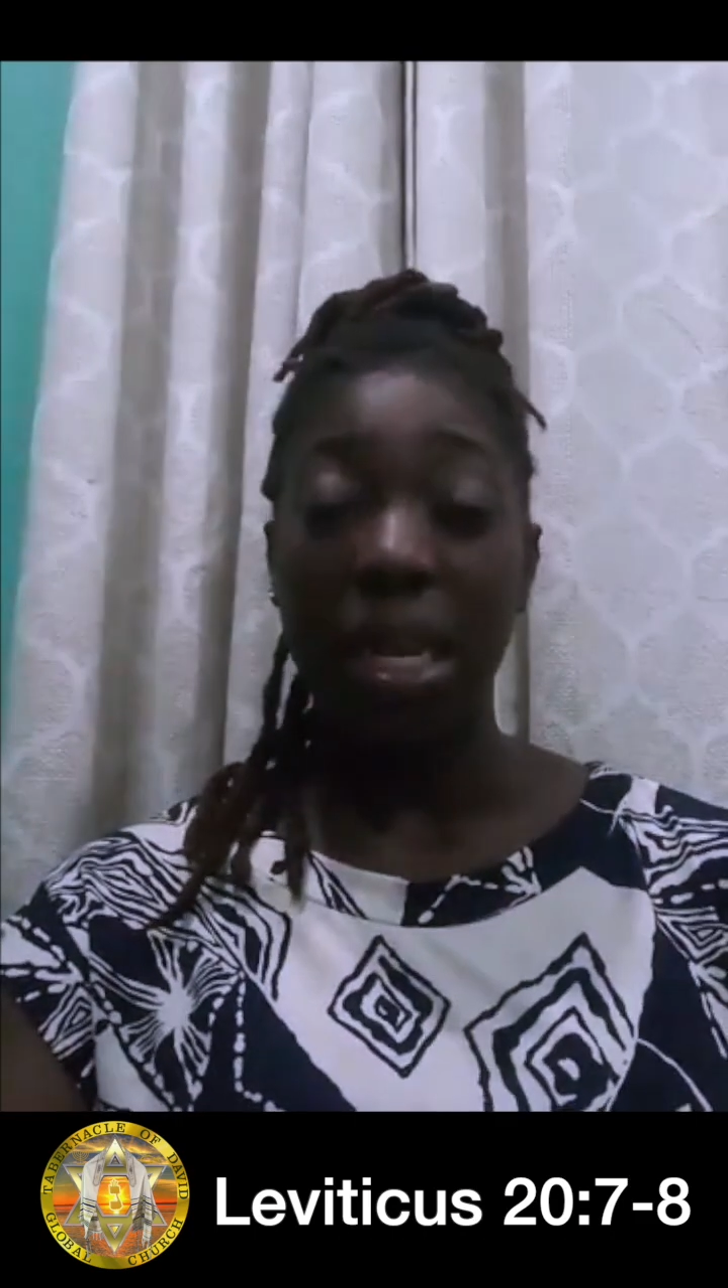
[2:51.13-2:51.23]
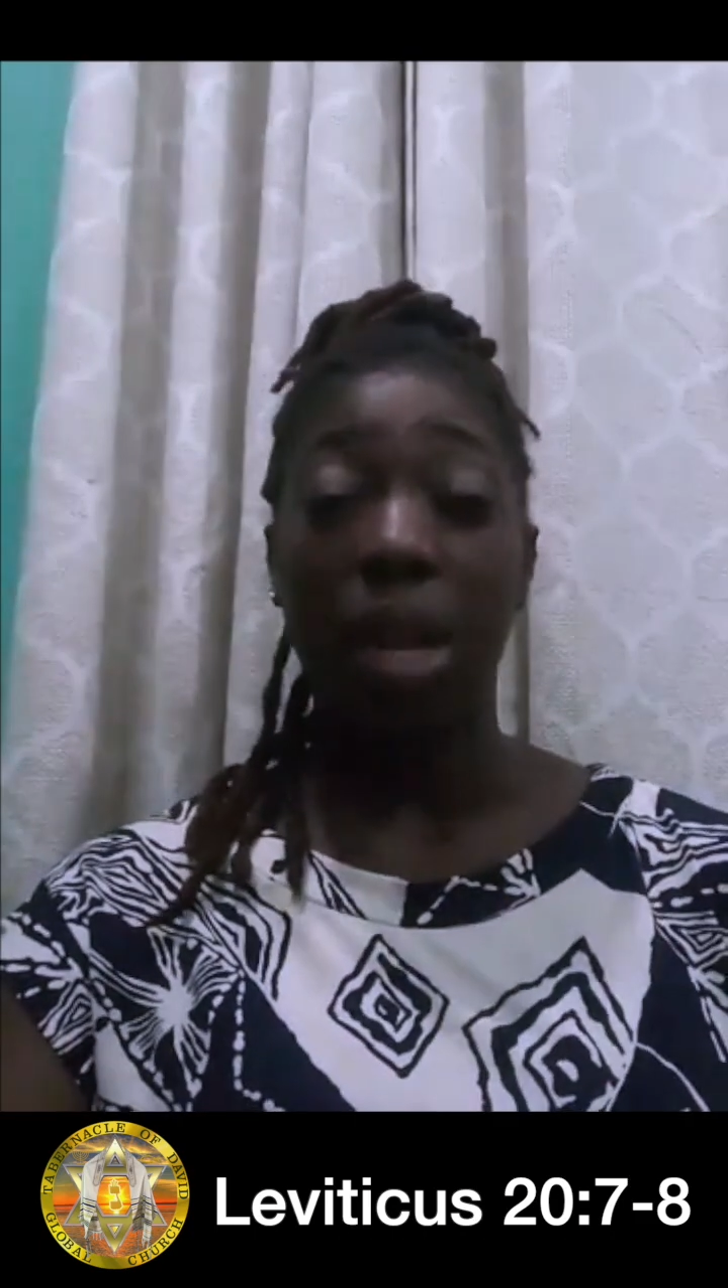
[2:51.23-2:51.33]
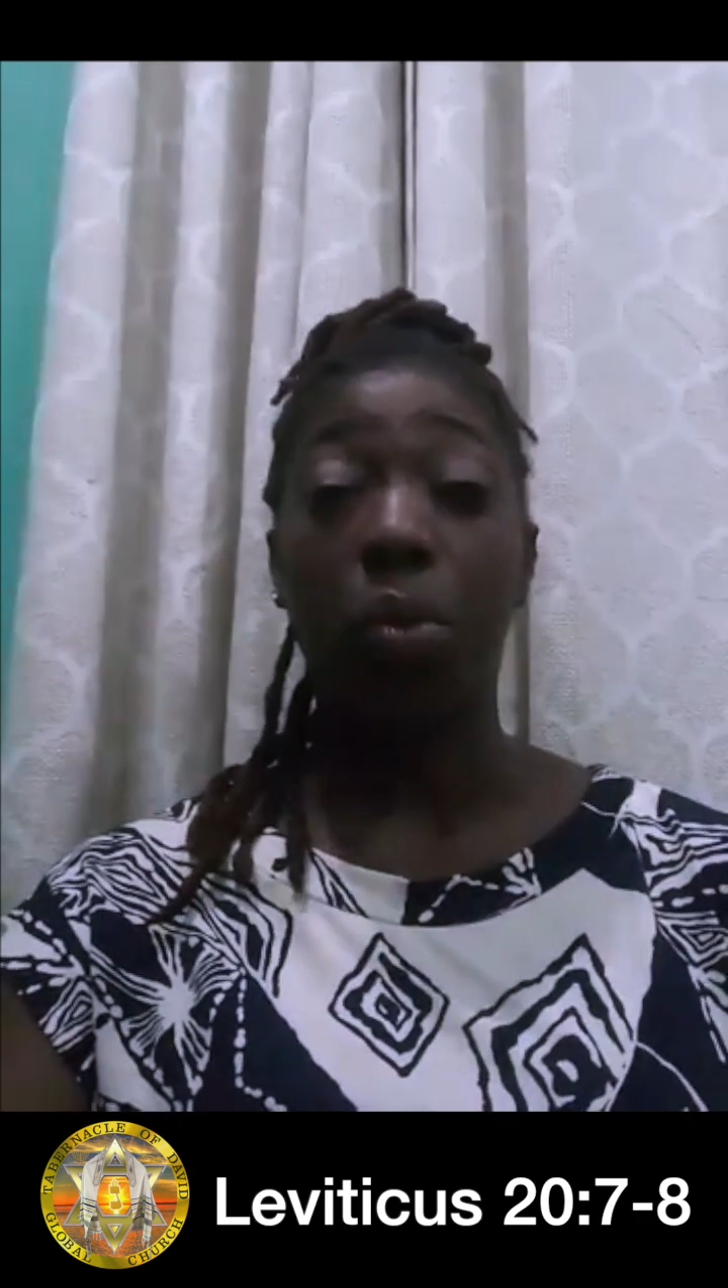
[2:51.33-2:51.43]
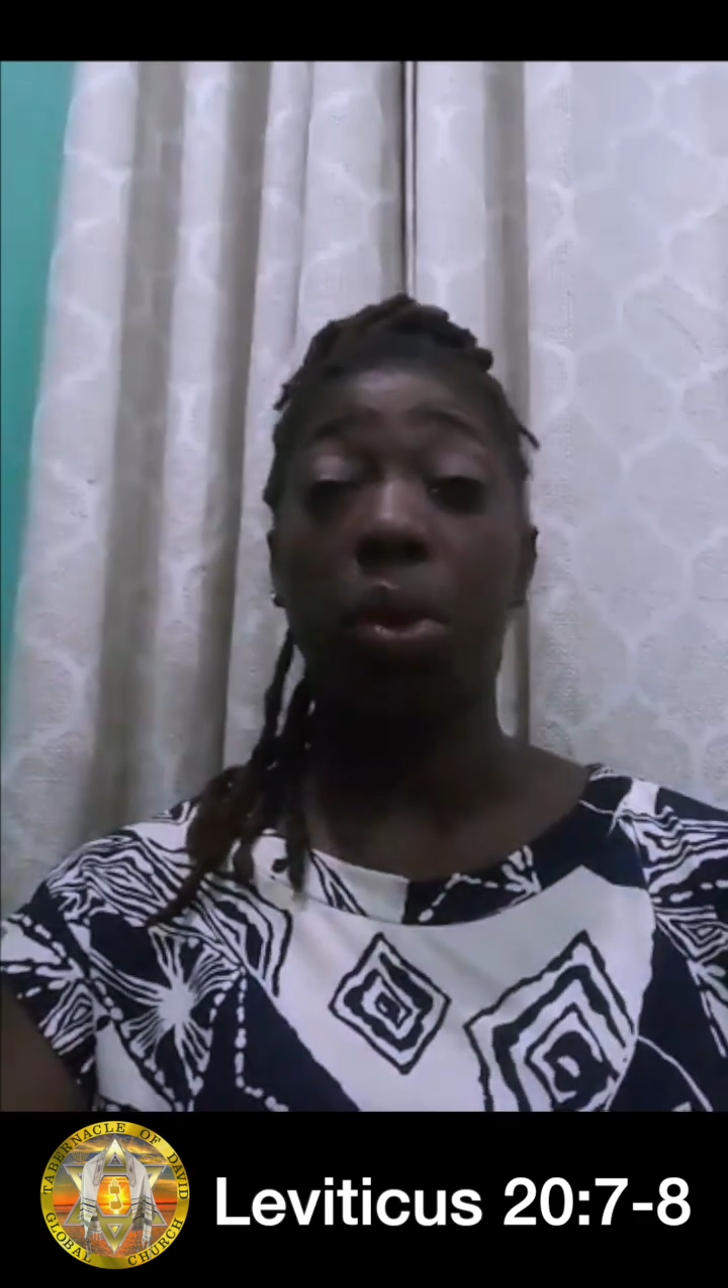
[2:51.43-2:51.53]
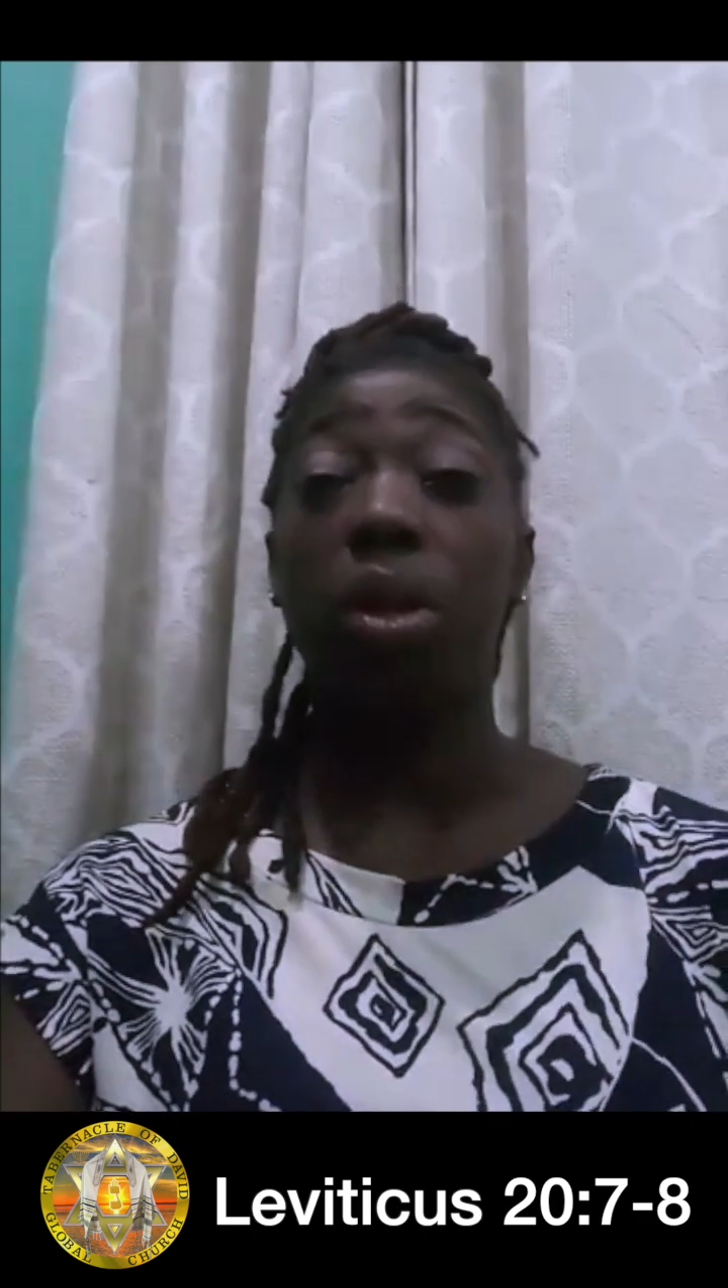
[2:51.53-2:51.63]

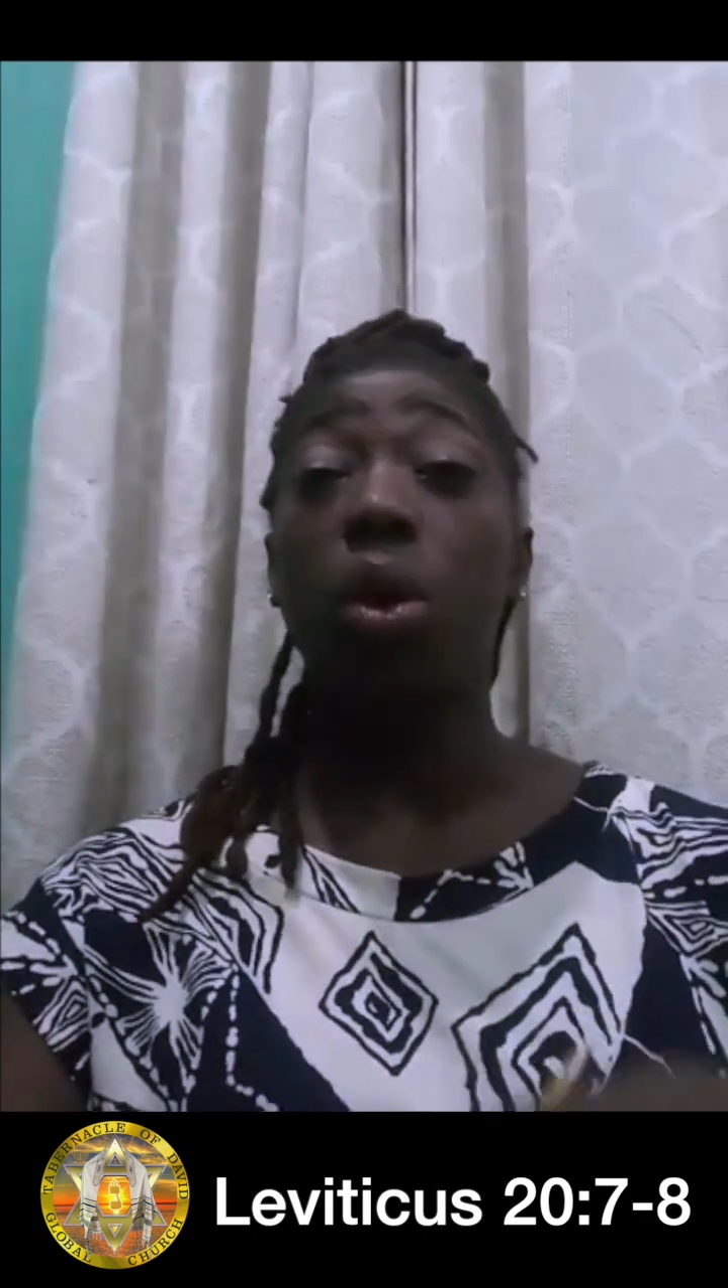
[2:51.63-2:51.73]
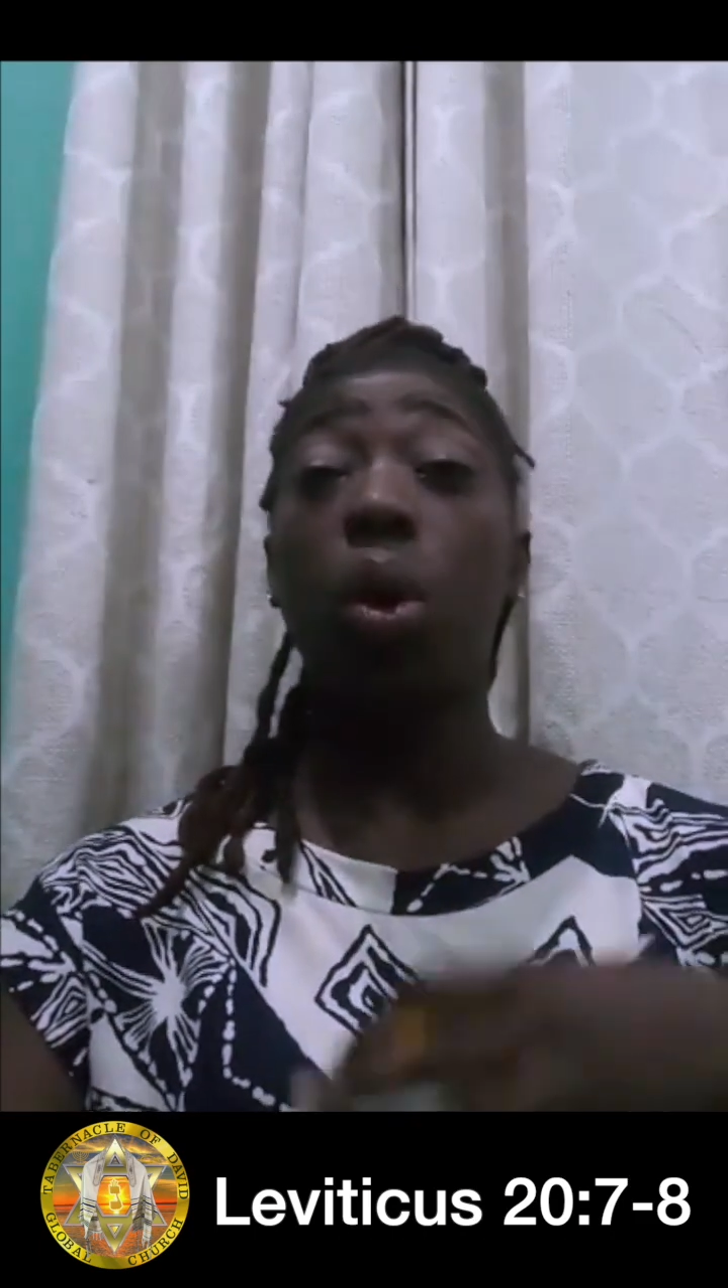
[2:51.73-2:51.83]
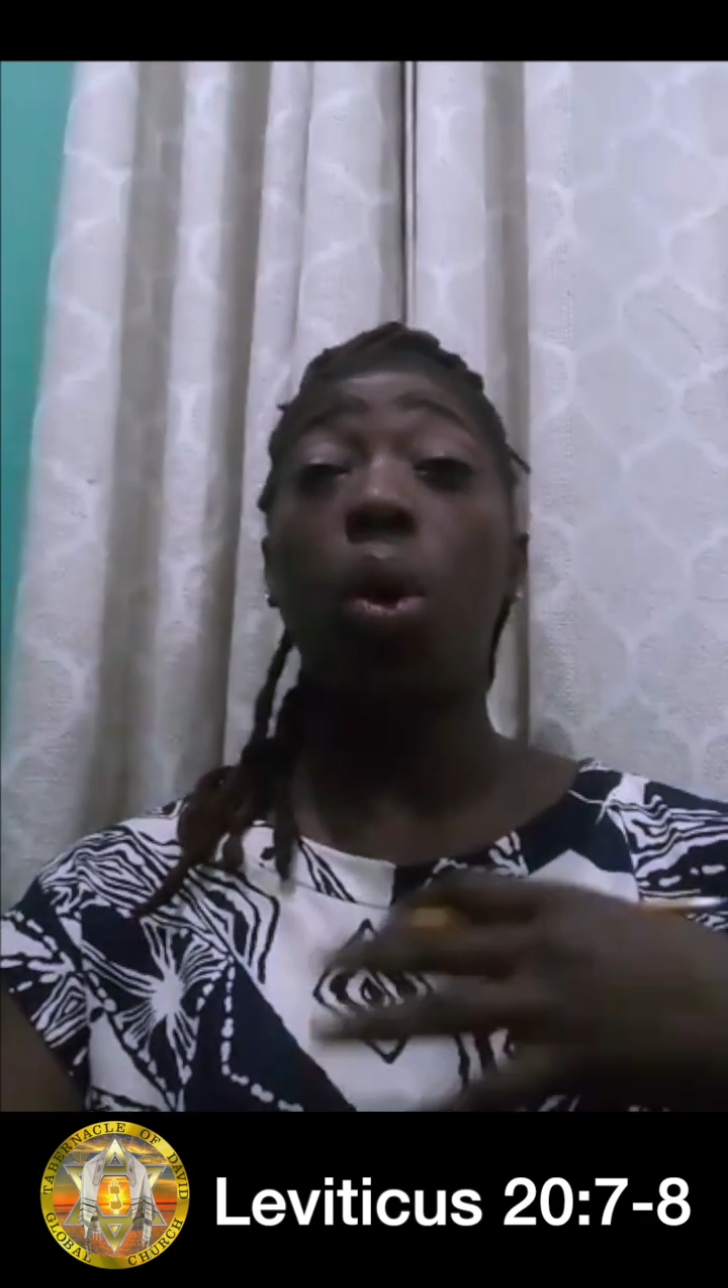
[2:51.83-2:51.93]
that will